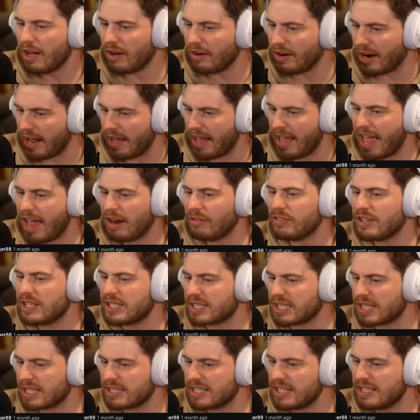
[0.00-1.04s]
All right, every
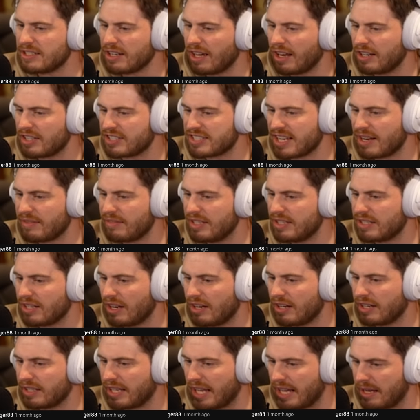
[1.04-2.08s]
$60,
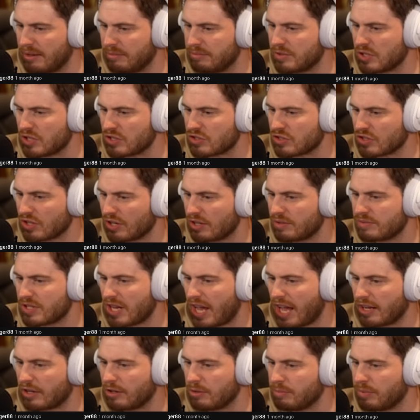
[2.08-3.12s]
$70 game
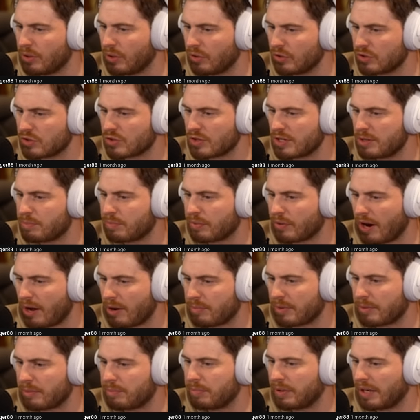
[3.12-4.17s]
deserves a compulsory
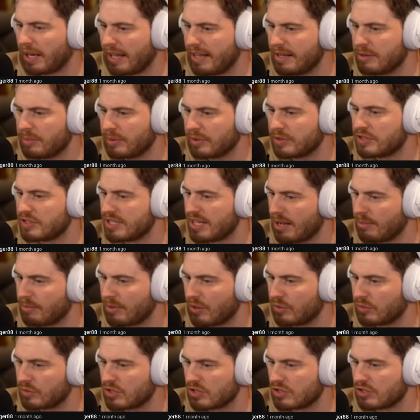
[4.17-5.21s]
proper playable
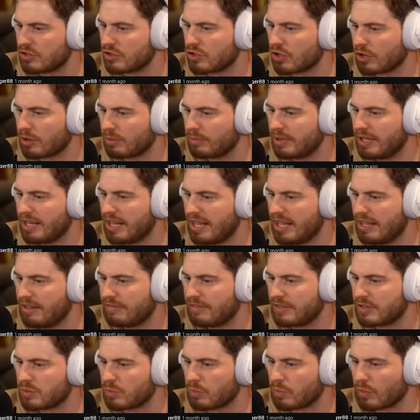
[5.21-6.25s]
demo to determine
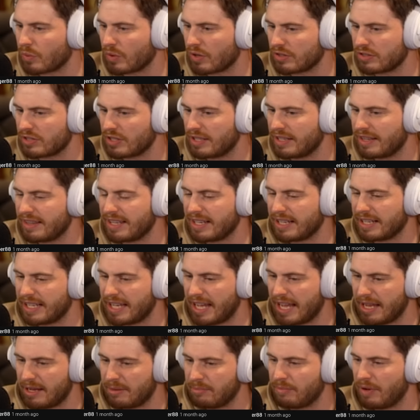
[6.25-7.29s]
if it's worth the
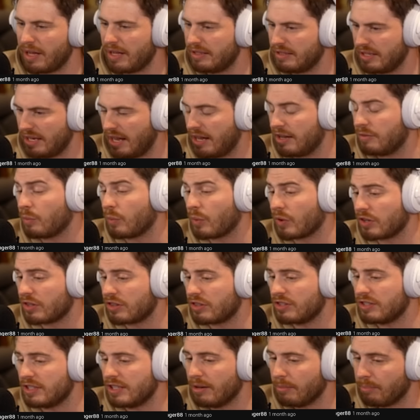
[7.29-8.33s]
game, uh,
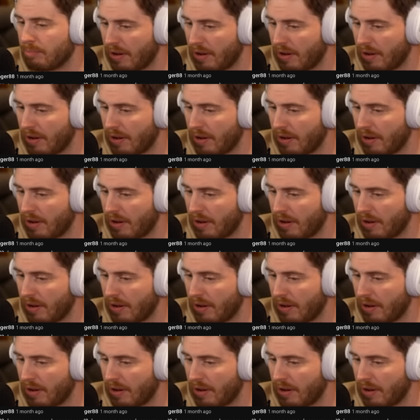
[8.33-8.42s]
worth the